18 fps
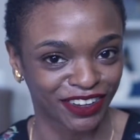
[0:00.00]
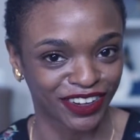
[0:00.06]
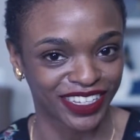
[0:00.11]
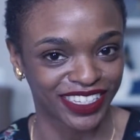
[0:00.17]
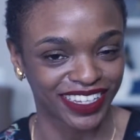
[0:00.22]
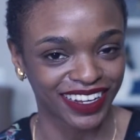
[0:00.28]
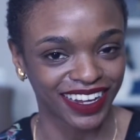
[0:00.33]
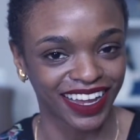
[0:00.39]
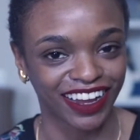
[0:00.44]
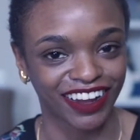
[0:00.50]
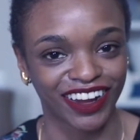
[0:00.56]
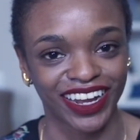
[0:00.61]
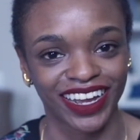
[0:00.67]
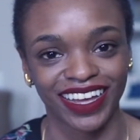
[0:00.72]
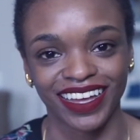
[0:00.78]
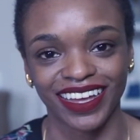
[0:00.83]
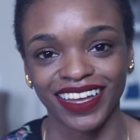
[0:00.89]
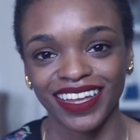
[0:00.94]
Chris and
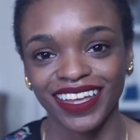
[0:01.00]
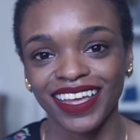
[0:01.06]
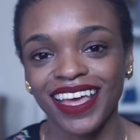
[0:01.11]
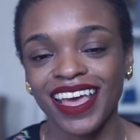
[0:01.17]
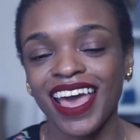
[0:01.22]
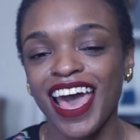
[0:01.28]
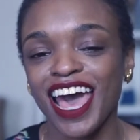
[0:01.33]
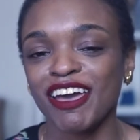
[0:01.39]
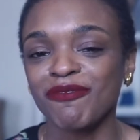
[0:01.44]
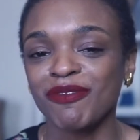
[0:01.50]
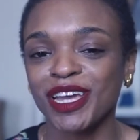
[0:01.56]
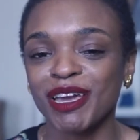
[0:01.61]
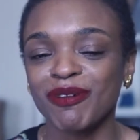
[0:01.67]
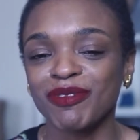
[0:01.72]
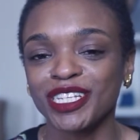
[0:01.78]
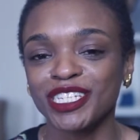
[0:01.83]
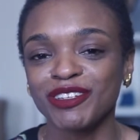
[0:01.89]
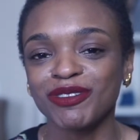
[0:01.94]
Erica. I've been
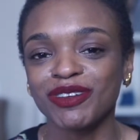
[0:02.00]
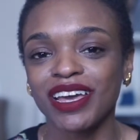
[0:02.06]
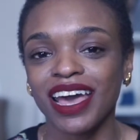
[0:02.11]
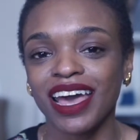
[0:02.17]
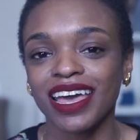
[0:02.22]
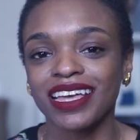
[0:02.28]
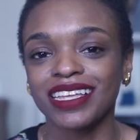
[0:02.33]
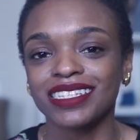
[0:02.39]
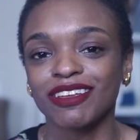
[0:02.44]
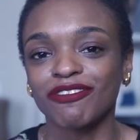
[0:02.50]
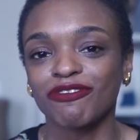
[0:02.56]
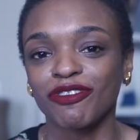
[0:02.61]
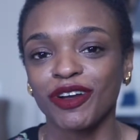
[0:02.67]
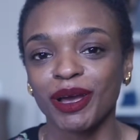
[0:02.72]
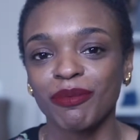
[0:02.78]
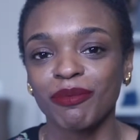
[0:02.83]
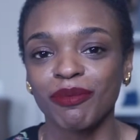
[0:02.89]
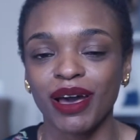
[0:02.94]
coming to you guys
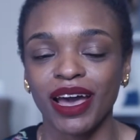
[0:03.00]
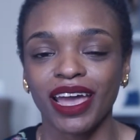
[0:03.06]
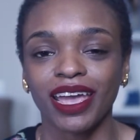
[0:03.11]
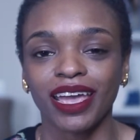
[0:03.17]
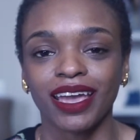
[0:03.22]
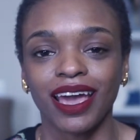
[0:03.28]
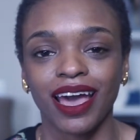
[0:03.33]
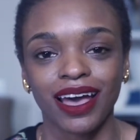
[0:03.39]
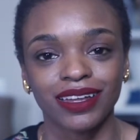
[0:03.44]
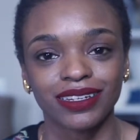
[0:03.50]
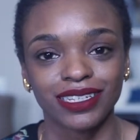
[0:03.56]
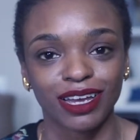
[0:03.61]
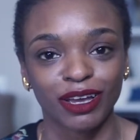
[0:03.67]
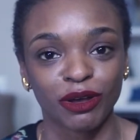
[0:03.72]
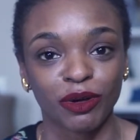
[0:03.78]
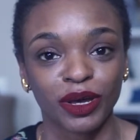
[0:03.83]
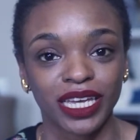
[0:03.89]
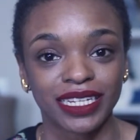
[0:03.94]
from my
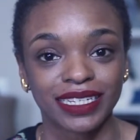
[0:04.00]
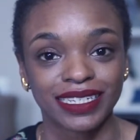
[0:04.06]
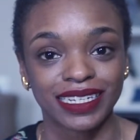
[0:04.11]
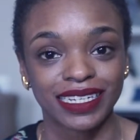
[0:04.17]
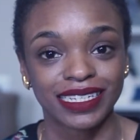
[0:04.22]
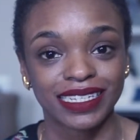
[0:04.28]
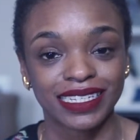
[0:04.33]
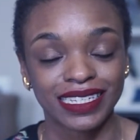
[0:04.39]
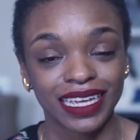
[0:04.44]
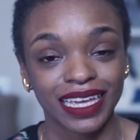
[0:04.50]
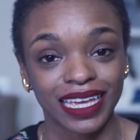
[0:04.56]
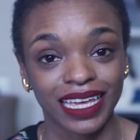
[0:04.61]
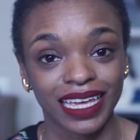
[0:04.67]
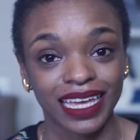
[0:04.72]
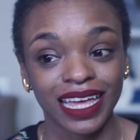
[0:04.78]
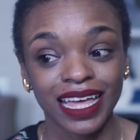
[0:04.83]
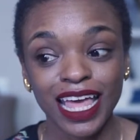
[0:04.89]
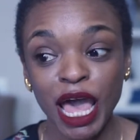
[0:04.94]
condo in
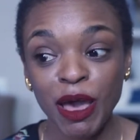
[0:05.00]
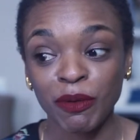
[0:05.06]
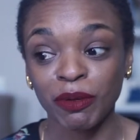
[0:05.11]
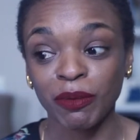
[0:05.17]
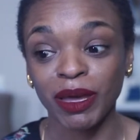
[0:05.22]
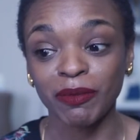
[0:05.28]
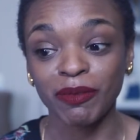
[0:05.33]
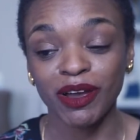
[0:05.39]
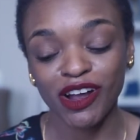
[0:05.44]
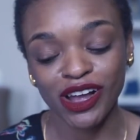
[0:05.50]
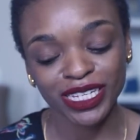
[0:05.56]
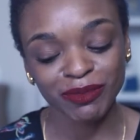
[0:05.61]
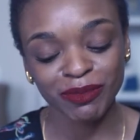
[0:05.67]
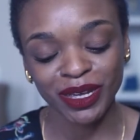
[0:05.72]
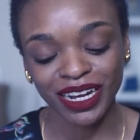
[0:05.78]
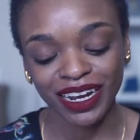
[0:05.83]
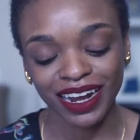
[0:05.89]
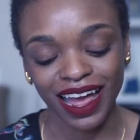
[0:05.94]
DC, but my
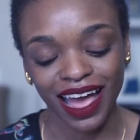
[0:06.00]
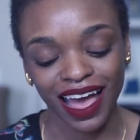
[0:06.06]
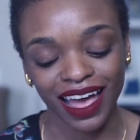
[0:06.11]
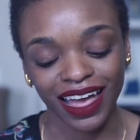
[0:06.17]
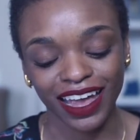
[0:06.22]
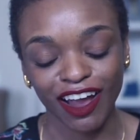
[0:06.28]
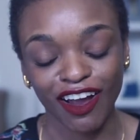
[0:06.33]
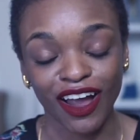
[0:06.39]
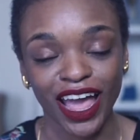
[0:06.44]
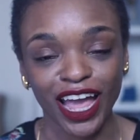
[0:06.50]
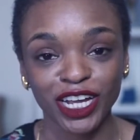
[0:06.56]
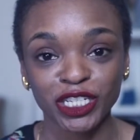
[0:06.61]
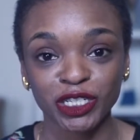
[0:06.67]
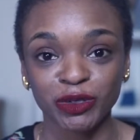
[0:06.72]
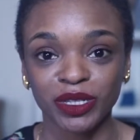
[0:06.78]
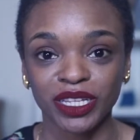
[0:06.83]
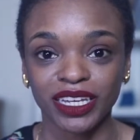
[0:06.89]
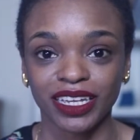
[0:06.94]
husband and I are
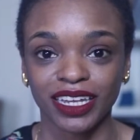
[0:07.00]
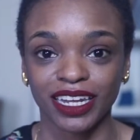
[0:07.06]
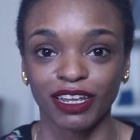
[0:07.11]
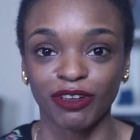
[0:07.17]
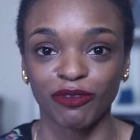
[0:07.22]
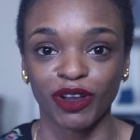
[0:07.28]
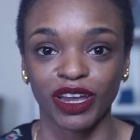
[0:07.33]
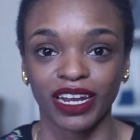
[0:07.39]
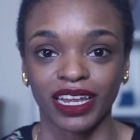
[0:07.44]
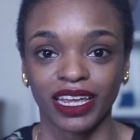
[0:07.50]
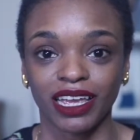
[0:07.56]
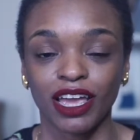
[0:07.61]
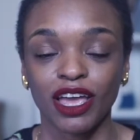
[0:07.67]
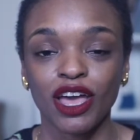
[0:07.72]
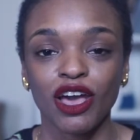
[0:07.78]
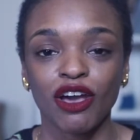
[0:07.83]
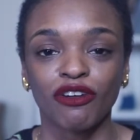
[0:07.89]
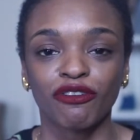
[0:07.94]
actually getting
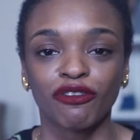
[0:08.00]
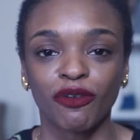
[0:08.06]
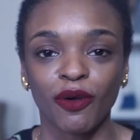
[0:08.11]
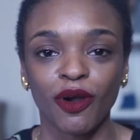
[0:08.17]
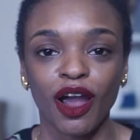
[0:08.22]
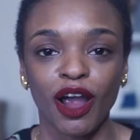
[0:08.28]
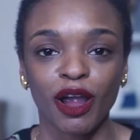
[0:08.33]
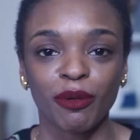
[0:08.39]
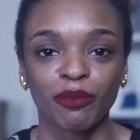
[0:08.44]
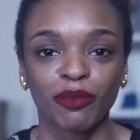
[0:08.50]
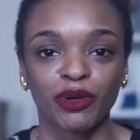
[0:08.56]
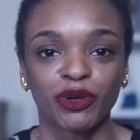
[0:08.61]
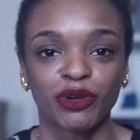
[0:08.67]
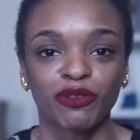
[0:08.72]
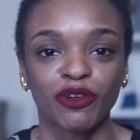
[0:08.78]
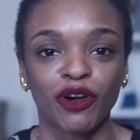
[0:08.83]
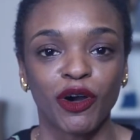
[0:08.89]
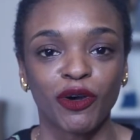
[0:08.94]
ready for our
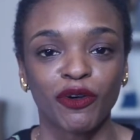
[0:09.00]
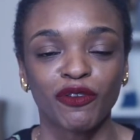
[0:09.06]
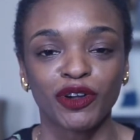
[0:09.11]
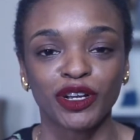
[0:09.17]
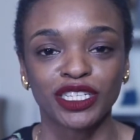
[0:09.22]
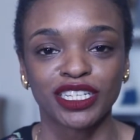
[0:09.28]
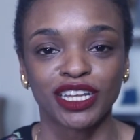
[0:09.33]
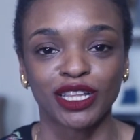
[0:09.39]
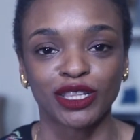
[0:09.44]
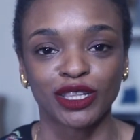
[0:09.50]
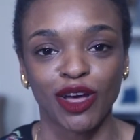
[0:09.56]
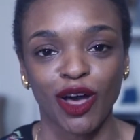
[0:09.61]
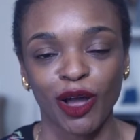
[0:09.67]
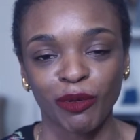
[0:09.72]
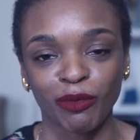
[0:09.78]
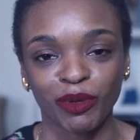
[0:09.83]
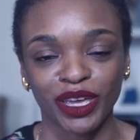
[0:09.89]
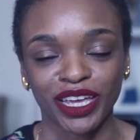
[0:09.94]
move over to
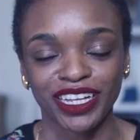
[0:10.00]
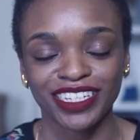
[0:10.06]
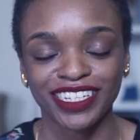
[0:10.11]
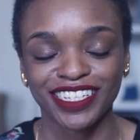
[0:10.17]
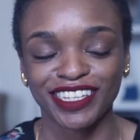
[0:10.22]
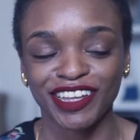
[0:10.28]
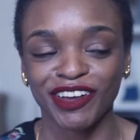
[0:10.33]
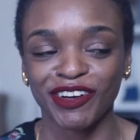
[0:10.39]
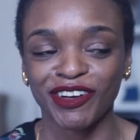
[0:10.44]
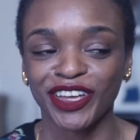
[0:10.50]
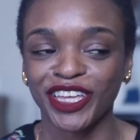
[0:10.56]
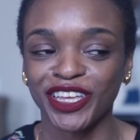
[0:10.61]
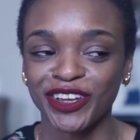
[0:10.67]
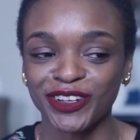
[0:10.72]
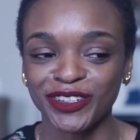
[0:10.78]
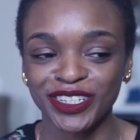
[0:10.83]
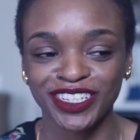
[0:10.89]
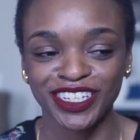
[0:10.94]
Long Beach. So
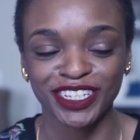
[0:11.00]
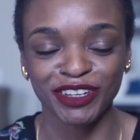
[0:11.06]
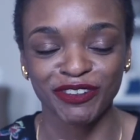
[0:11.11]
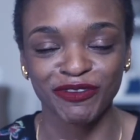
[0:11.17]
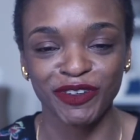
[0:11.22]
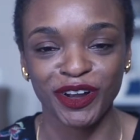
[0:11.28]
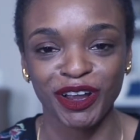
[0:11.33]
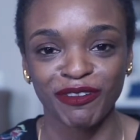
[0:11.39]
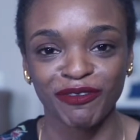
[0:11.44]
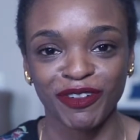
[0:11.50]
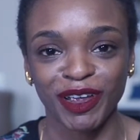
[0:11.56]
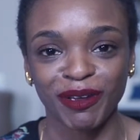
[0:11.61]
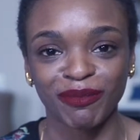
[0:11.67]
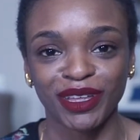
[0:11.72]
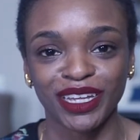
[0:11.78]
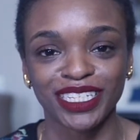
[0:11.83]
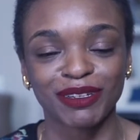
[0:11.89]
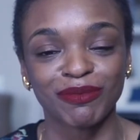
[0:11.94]
huge decision for our
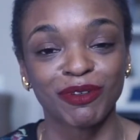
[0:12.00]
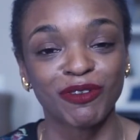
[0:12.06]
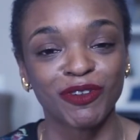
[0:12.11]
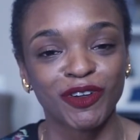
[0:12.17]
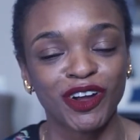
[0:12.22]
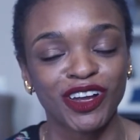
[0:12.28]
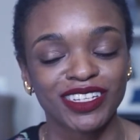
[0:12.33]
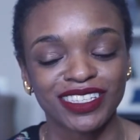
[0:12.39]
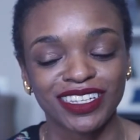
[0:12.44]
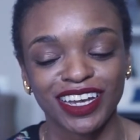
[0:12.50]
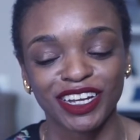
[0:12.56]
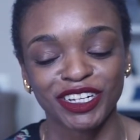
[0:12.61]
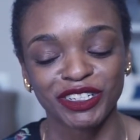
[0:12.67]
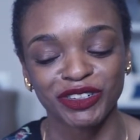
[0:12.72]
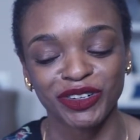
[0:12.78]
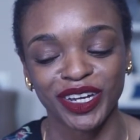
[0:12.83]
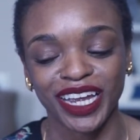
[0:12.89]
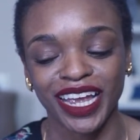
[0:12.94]
family to move across the
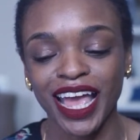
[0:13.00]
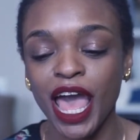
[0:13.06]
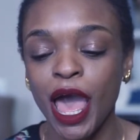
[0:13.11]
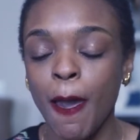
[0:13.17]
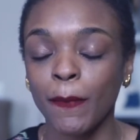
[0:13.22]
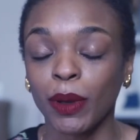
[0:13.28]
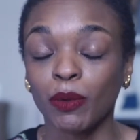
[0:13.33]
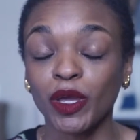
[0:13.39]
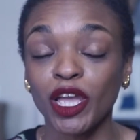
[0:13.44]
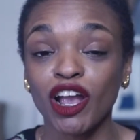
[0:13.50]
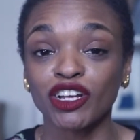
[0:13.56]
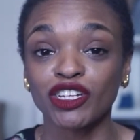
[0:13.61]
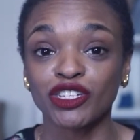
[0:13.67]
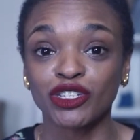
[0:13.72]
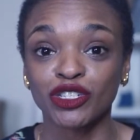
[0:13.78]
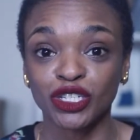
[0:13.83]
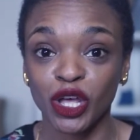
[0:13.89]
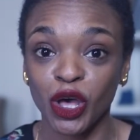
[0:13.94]
country, but we are
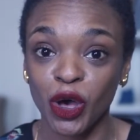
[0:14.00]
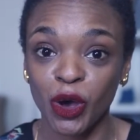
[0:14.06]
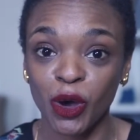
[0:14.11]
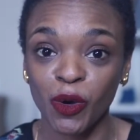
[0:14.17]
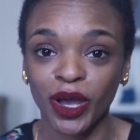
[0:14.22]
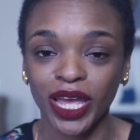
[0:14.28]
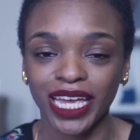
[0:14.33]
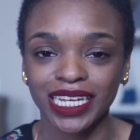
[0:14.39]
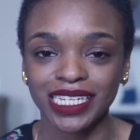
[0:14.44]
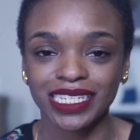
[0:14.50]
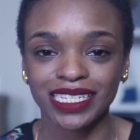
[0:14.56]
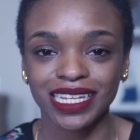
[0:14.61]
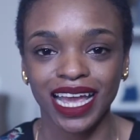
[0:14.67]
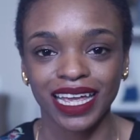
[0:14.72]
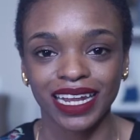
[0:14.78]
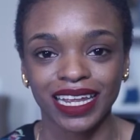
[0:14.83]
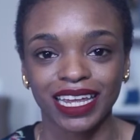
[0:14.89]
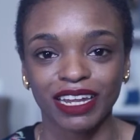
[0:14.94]
so
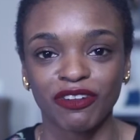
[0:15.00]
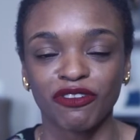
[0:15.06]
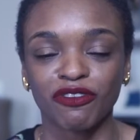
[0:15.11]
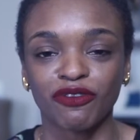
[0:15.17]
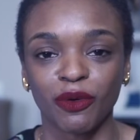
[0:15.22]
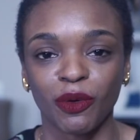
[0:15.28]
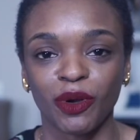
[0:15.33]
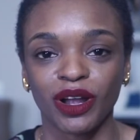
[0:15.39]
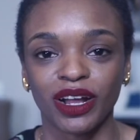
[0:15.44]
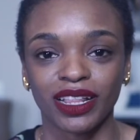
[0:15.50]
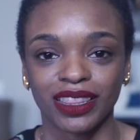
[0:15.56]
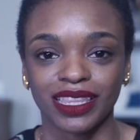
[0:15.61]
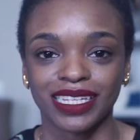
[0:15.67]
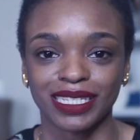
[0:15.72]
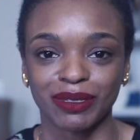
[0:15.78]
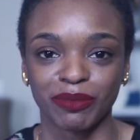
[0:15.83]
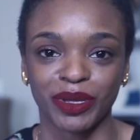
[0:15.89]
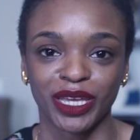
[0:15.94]
excited for
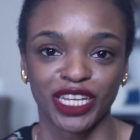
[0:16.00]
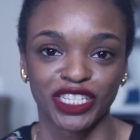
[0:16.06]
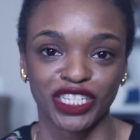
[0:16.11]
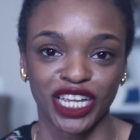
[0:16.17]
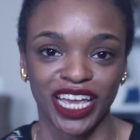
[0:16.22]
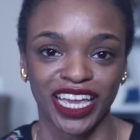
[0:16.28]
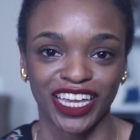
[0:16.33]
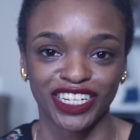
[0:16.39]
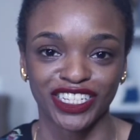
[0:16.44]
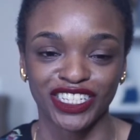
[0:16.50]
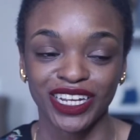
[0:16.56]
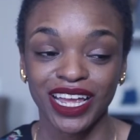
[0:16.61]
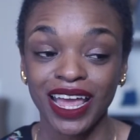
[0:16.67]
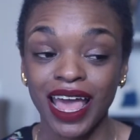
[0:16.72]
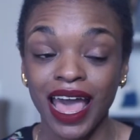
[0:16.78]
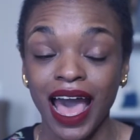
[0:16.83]
this big change.